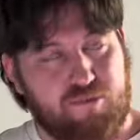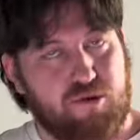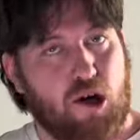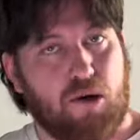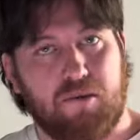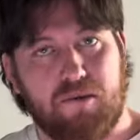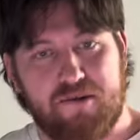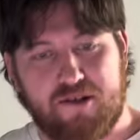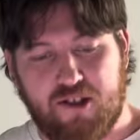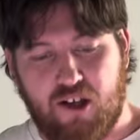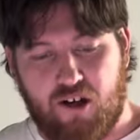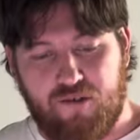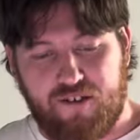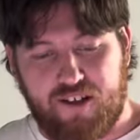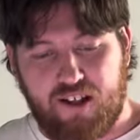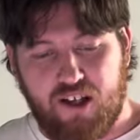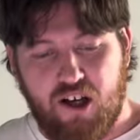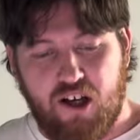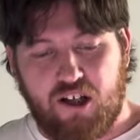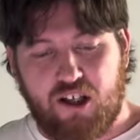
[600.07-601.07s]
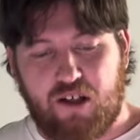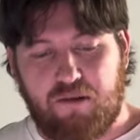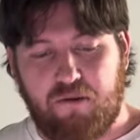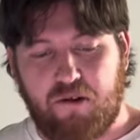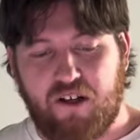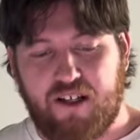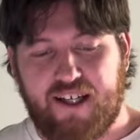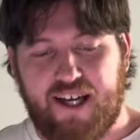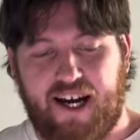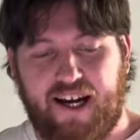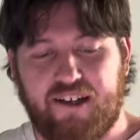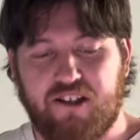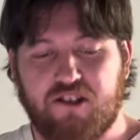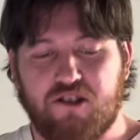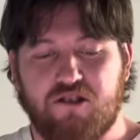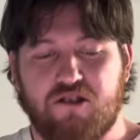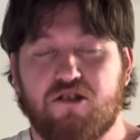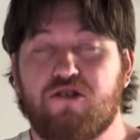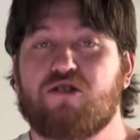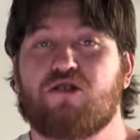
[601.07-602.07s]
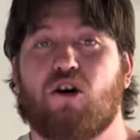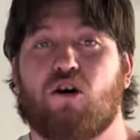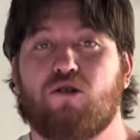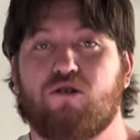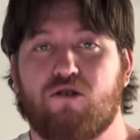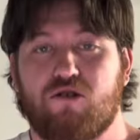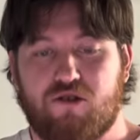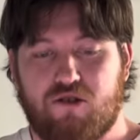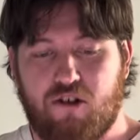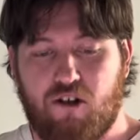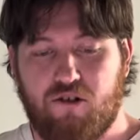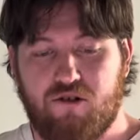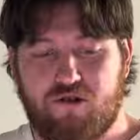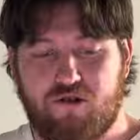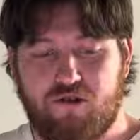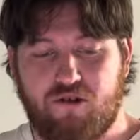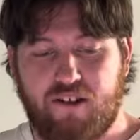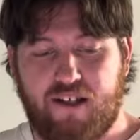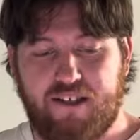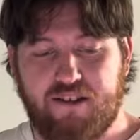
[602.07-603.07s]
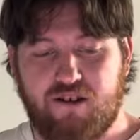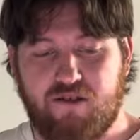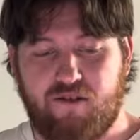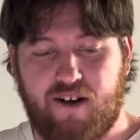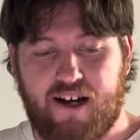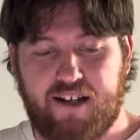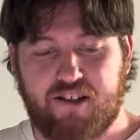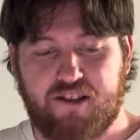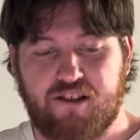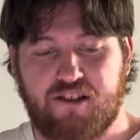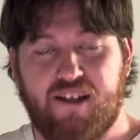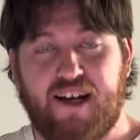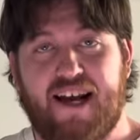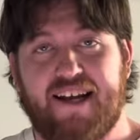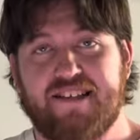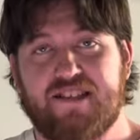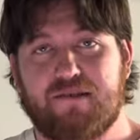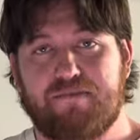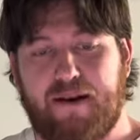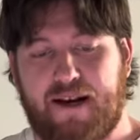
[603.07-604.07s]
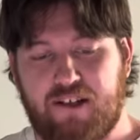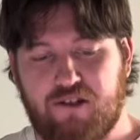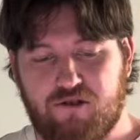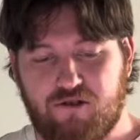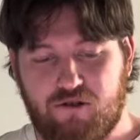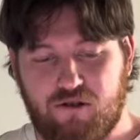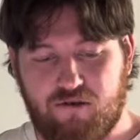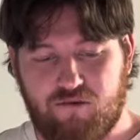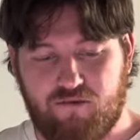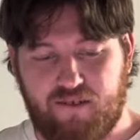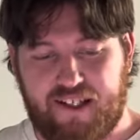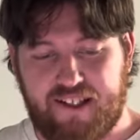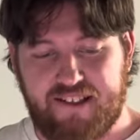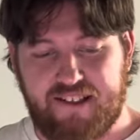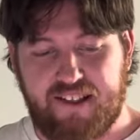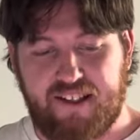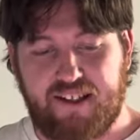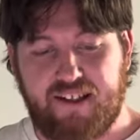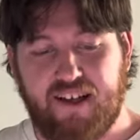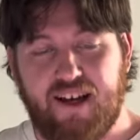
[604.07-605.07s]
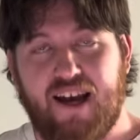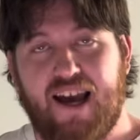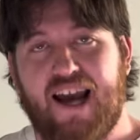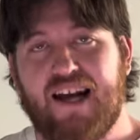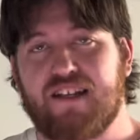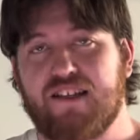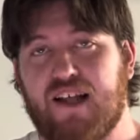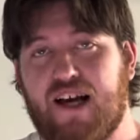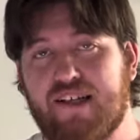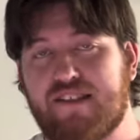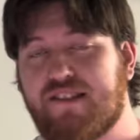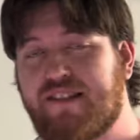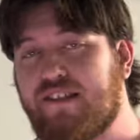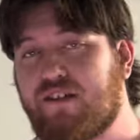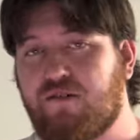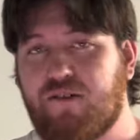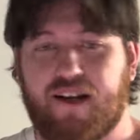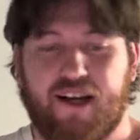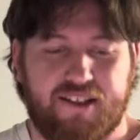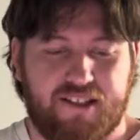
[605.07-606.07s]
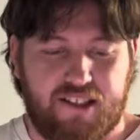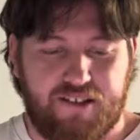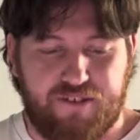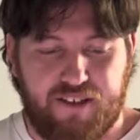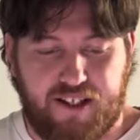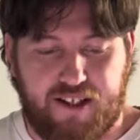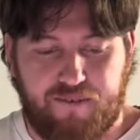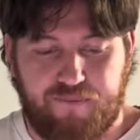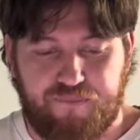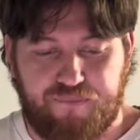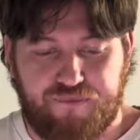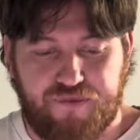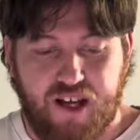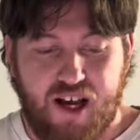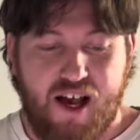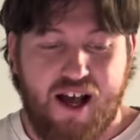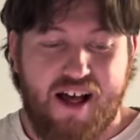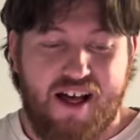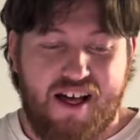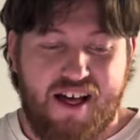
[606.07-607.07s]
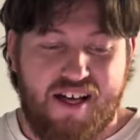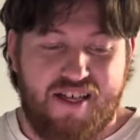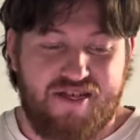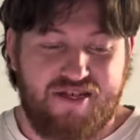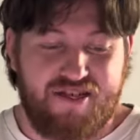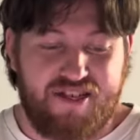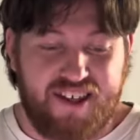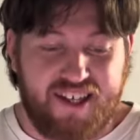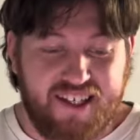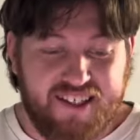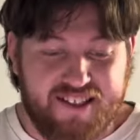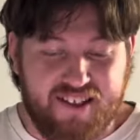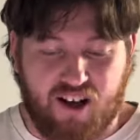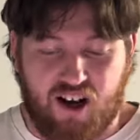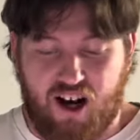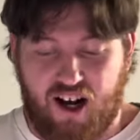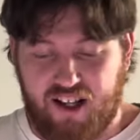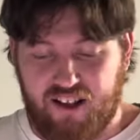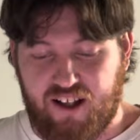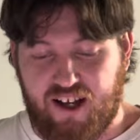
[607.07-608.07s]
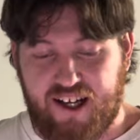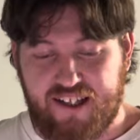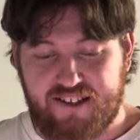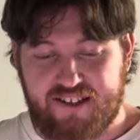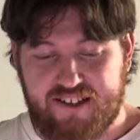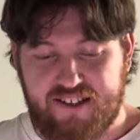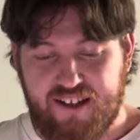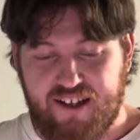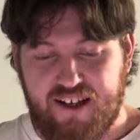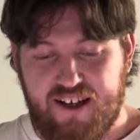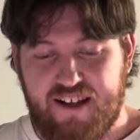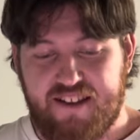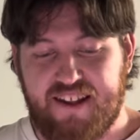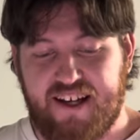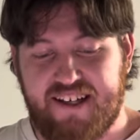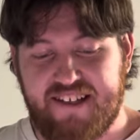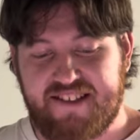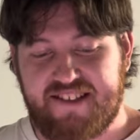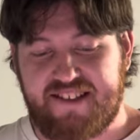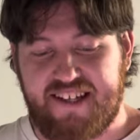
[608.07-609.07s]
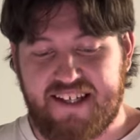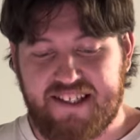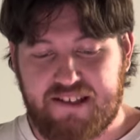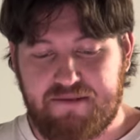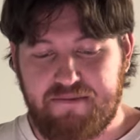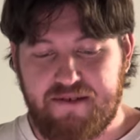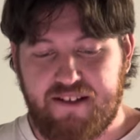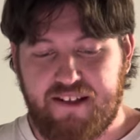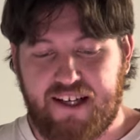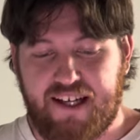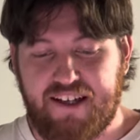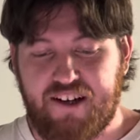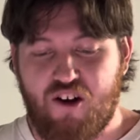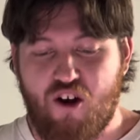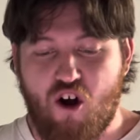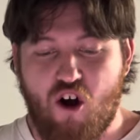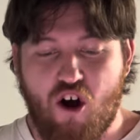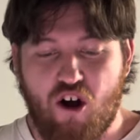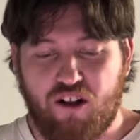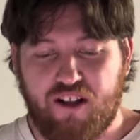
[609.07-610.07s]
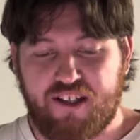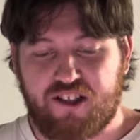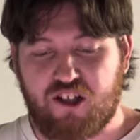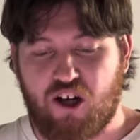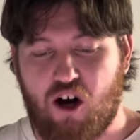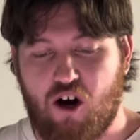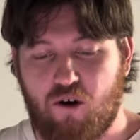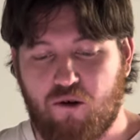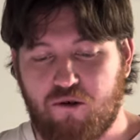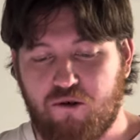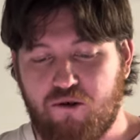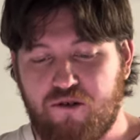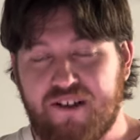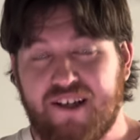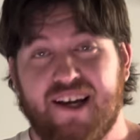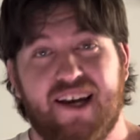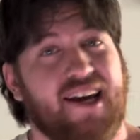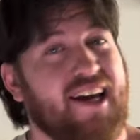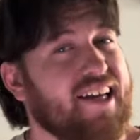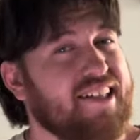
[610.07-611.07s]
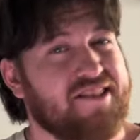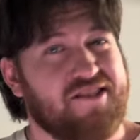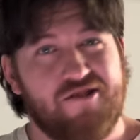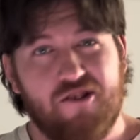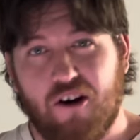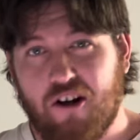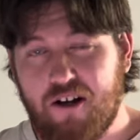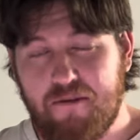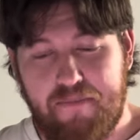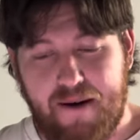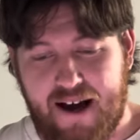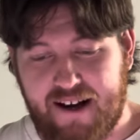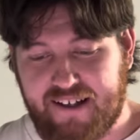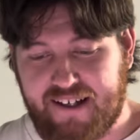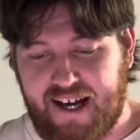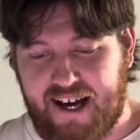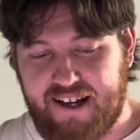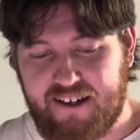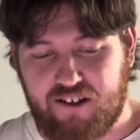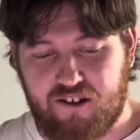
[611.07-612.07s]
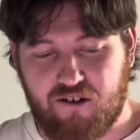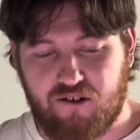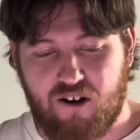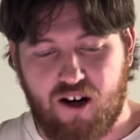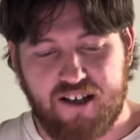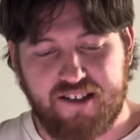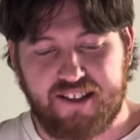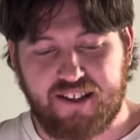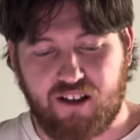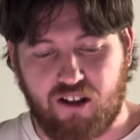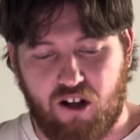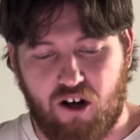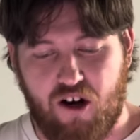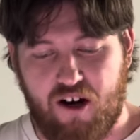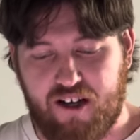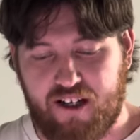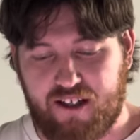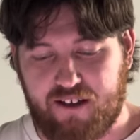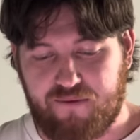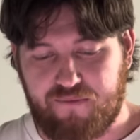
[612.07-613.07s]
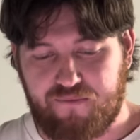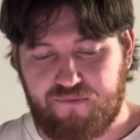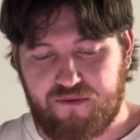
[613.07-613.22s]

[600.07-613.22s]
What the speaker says: problem solving, communication, social interaction, and spatial reasoning, and lastly, creativity. This highlights that assessment in early childhood is not about categorizing learning,